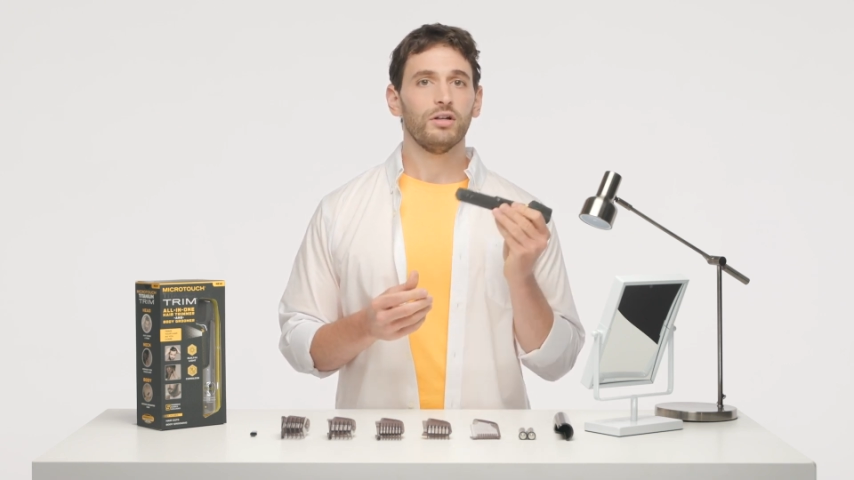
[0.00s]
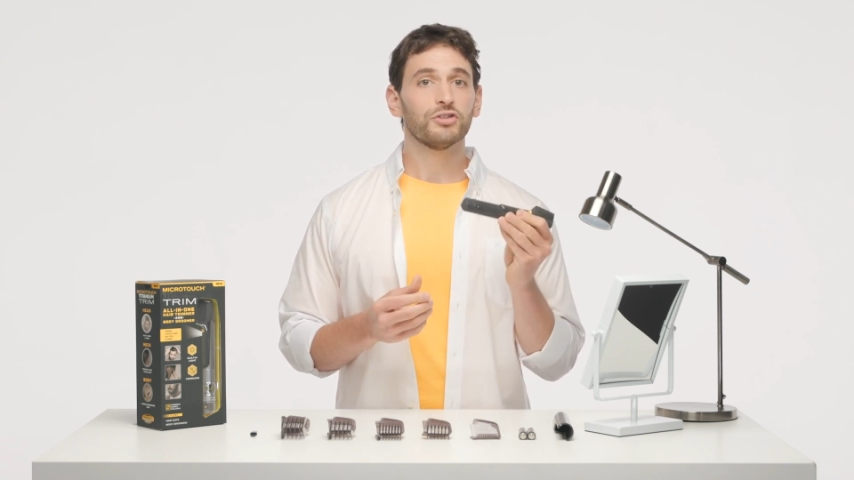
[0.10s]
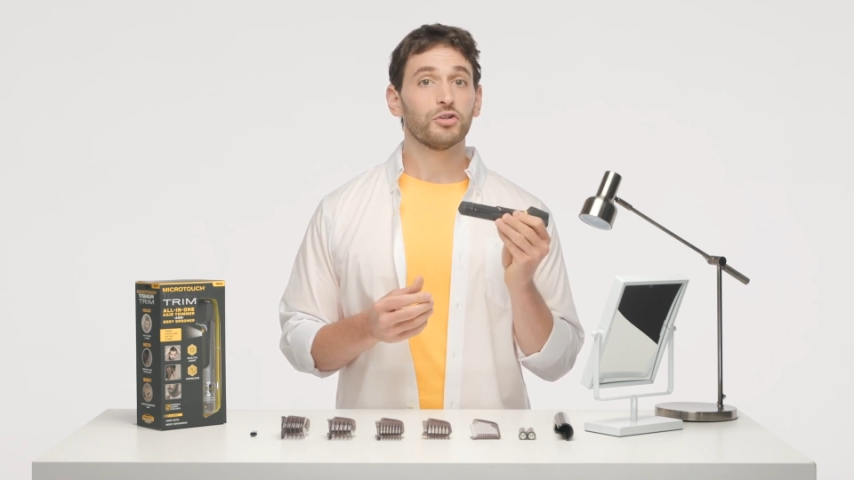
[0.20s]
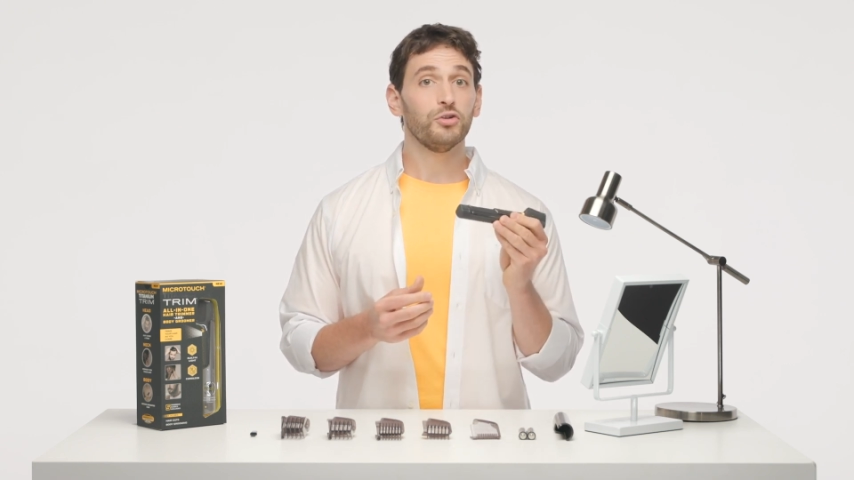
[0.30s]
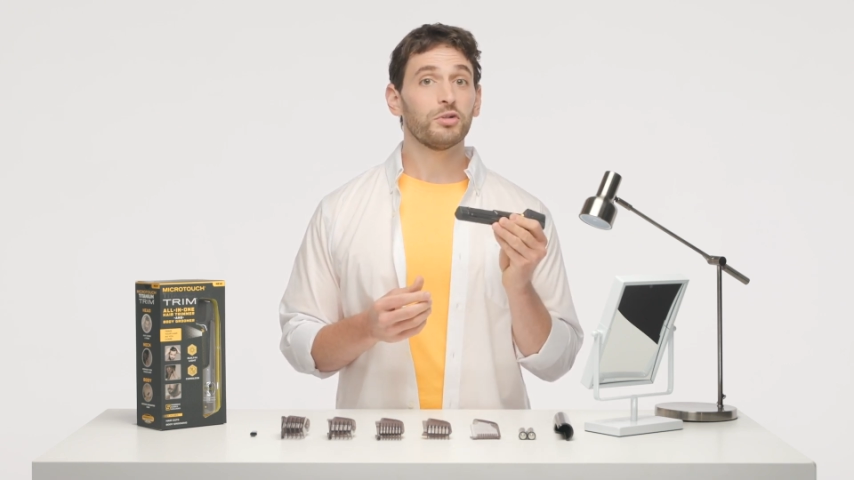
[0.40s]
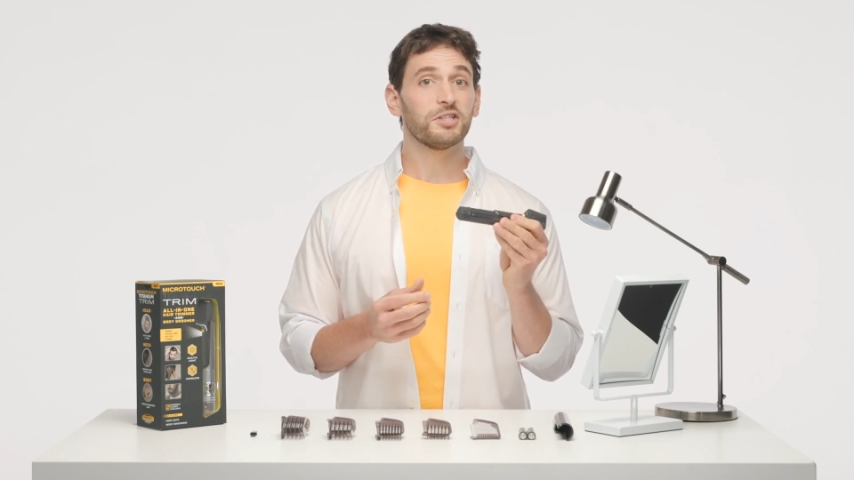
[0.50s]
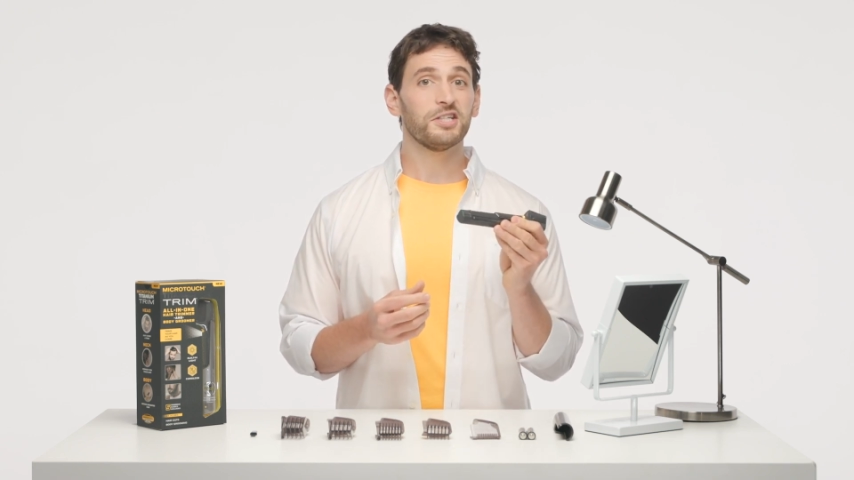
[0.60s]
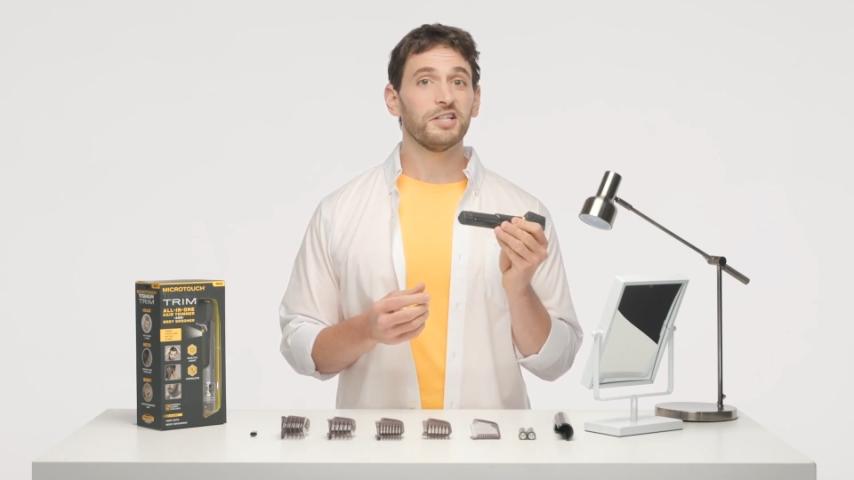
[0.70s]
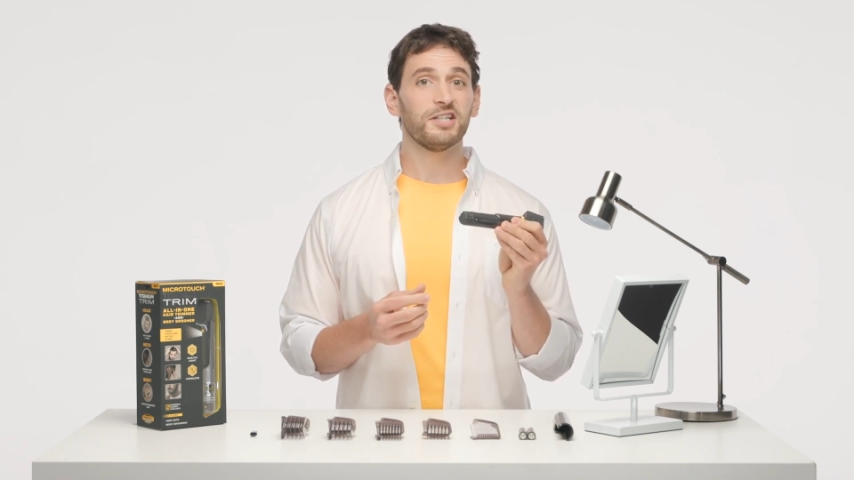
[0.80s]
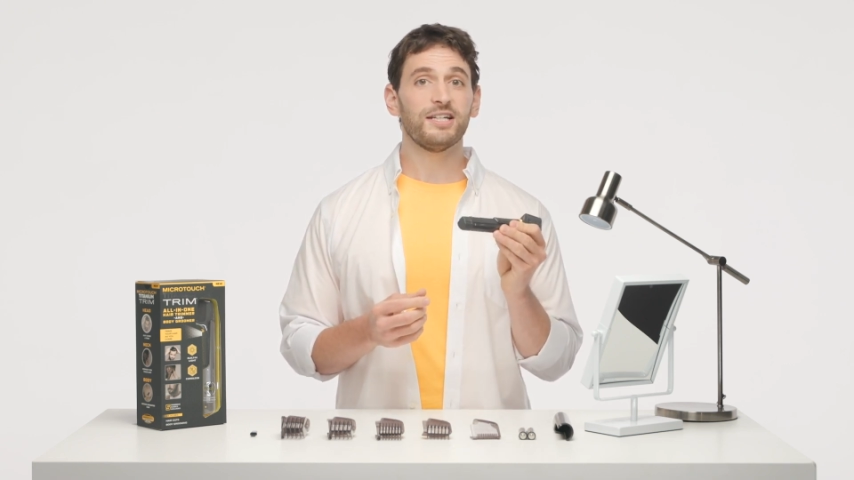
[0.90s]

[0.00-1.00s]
so you could see the